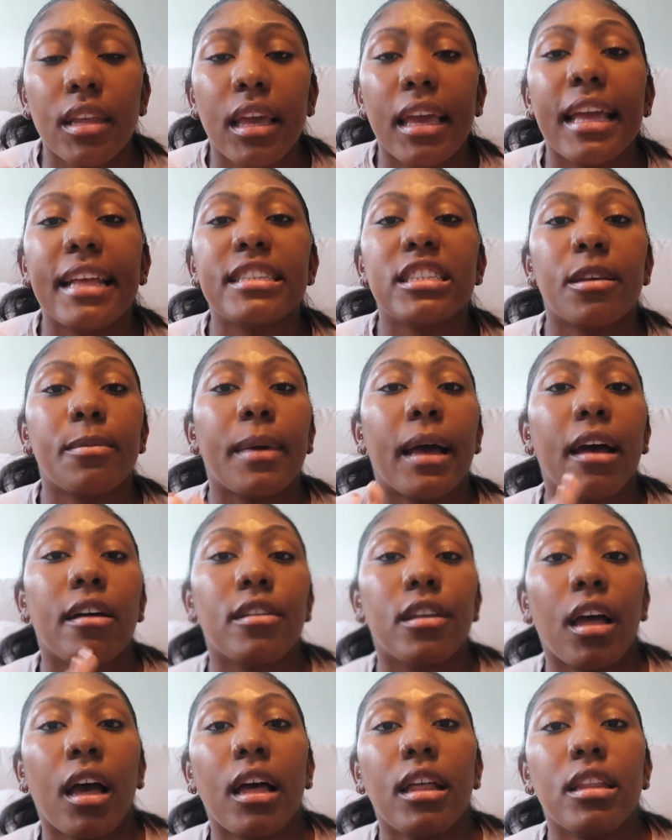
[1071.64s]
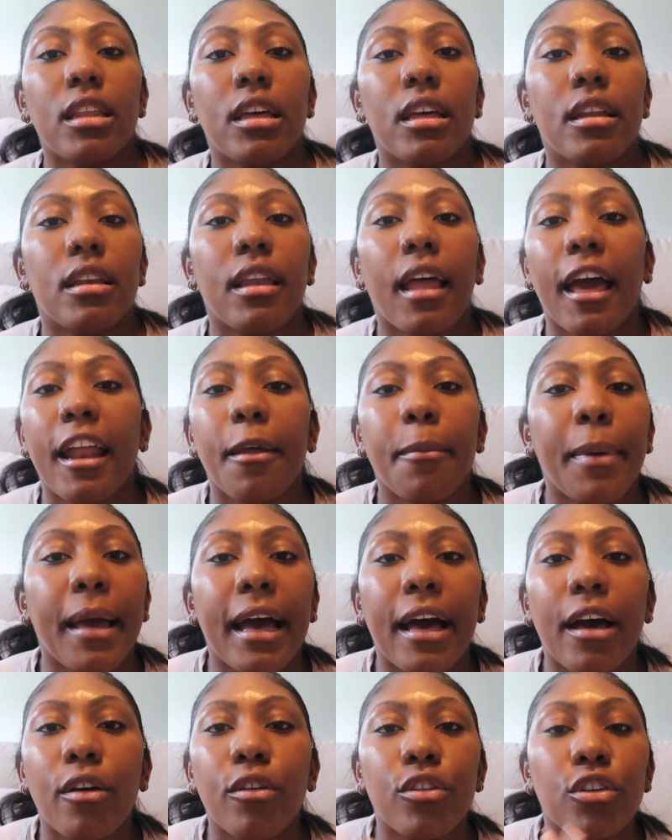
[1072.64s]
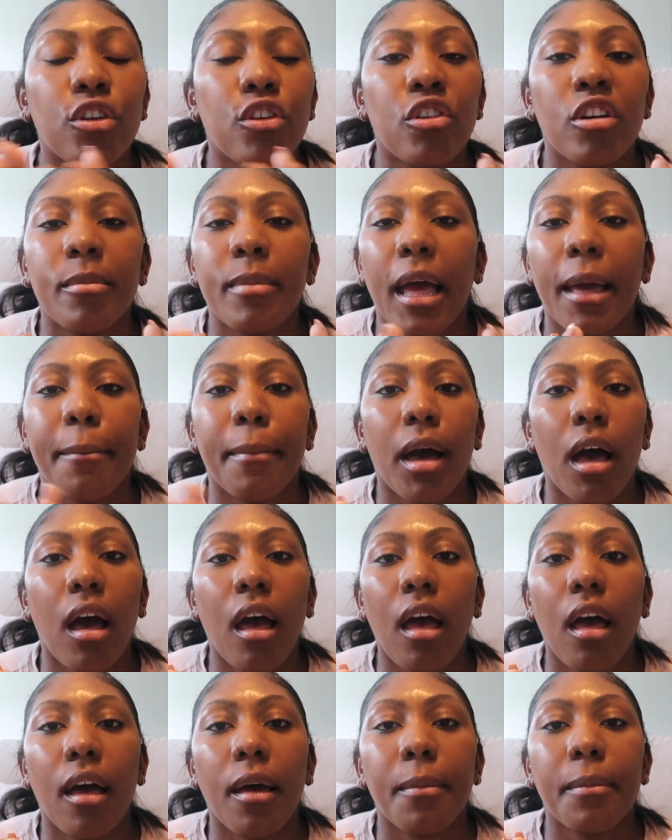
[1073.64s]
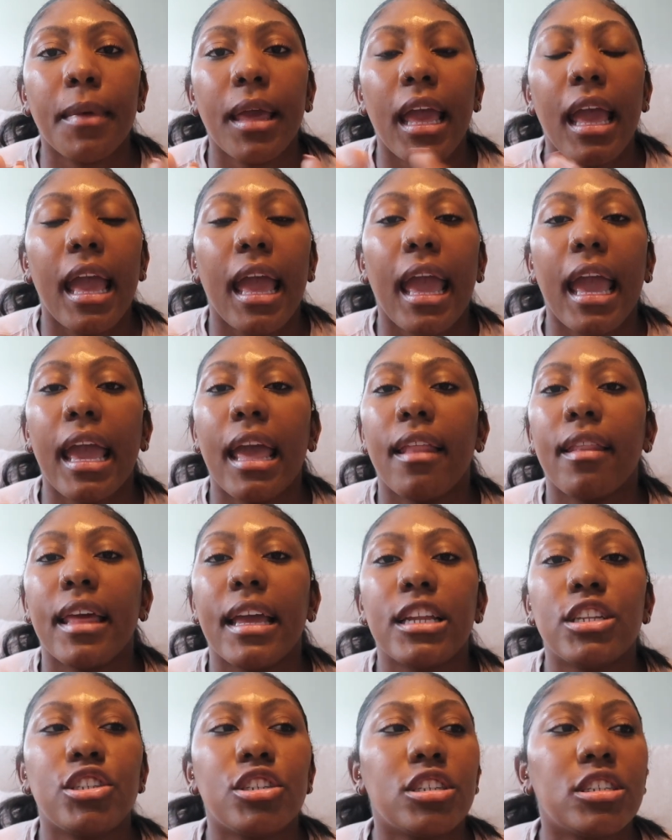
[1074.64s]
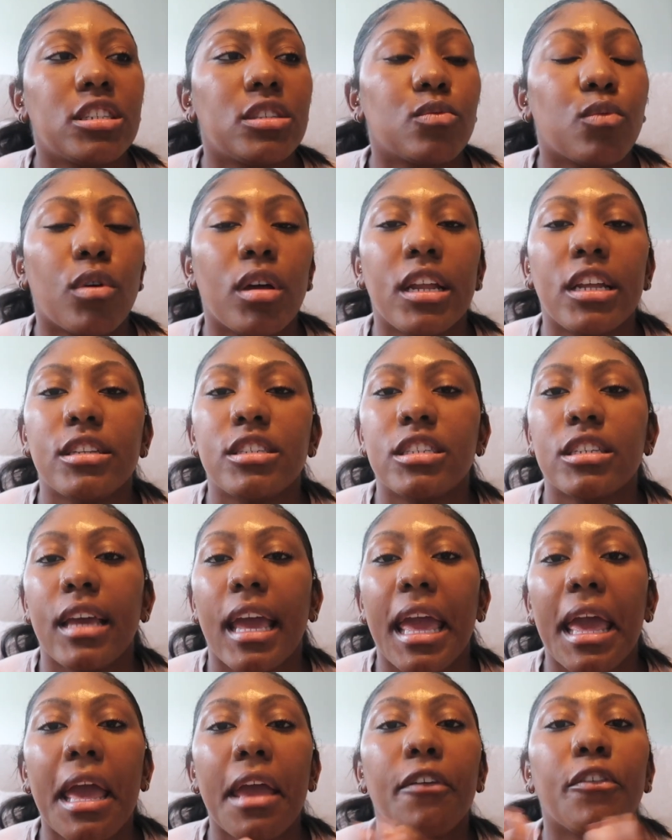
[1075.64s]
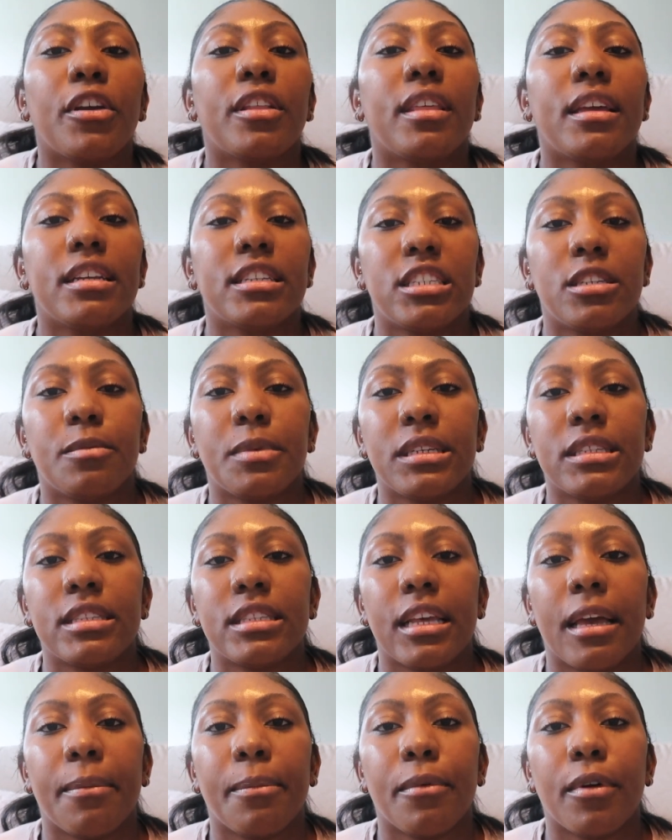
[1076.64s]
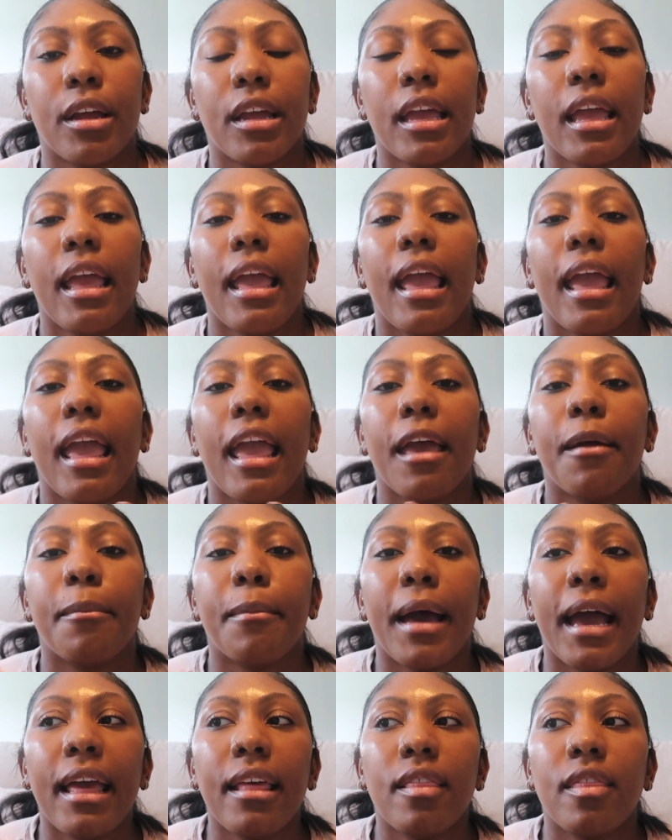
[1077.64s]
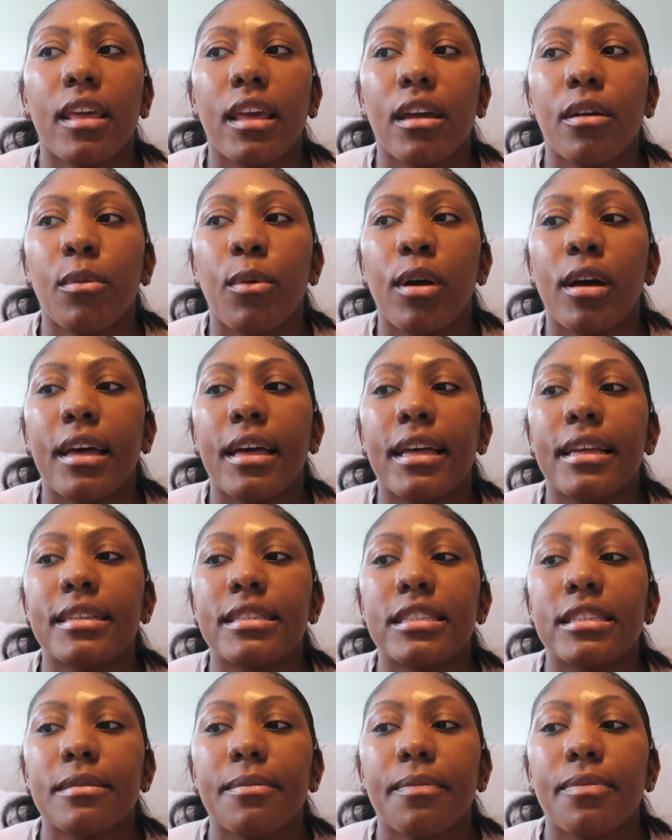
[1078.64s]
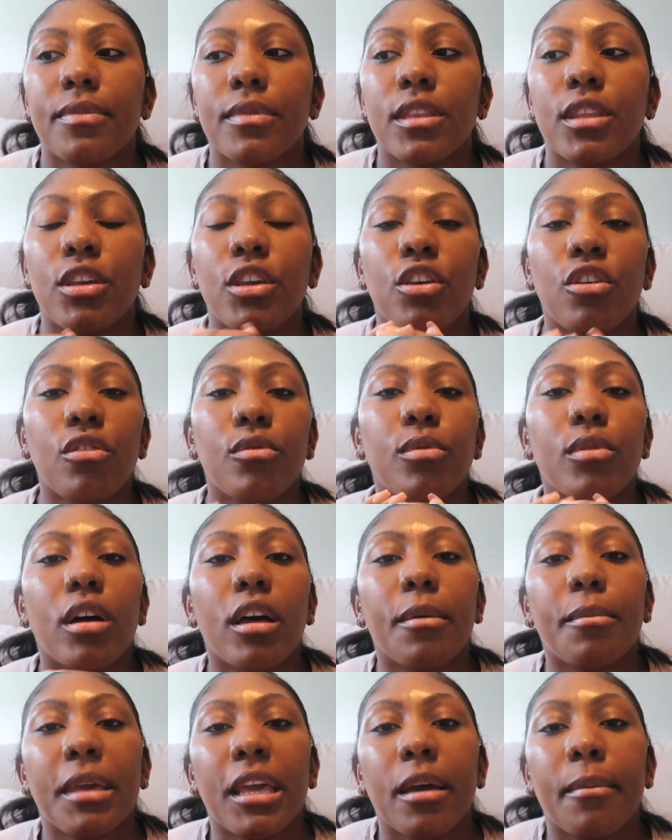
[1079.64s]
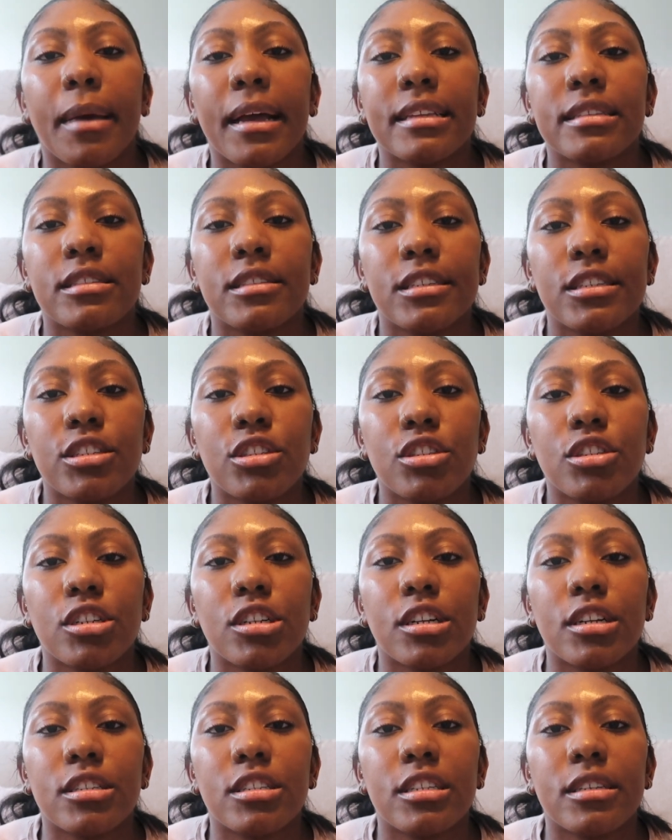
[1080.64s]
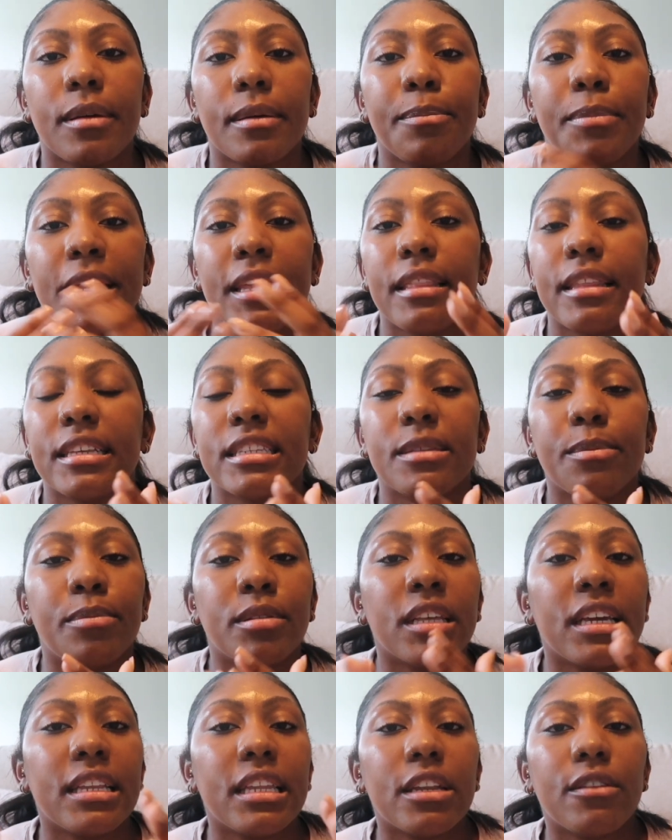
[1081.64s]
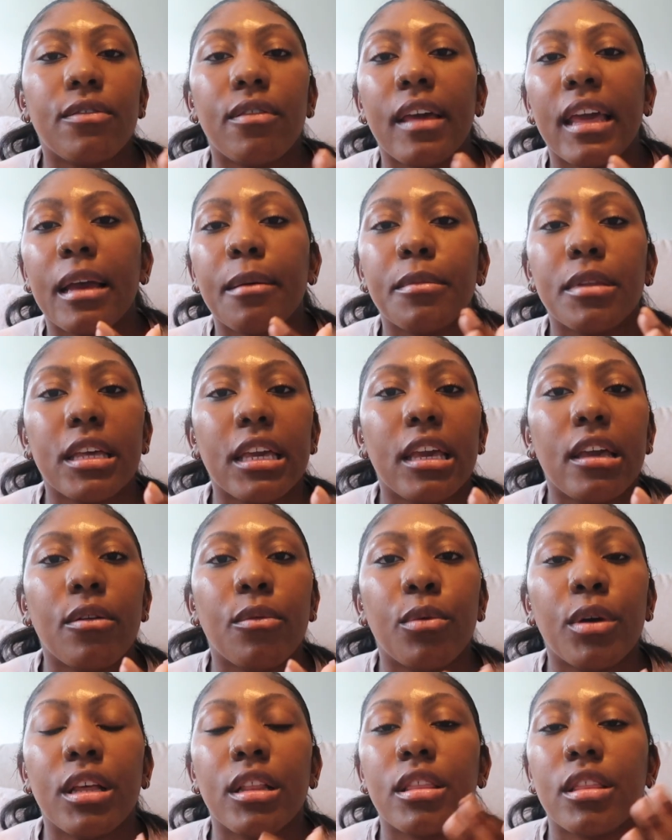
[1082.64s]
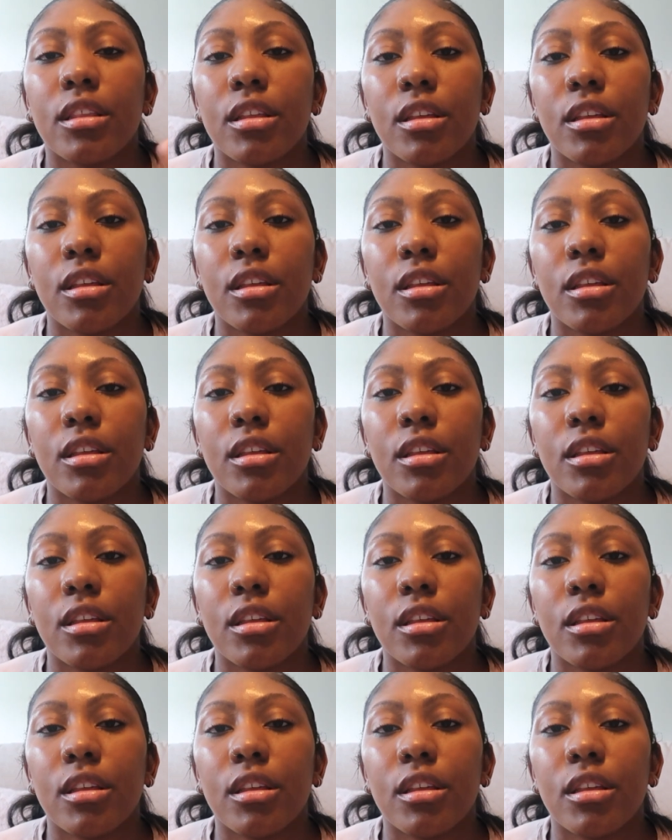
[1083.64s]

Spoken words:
it's about Nala, not about you and my mom. And they just wanted everything to be separate. And my thing was, you want me and my sister to be this blended family with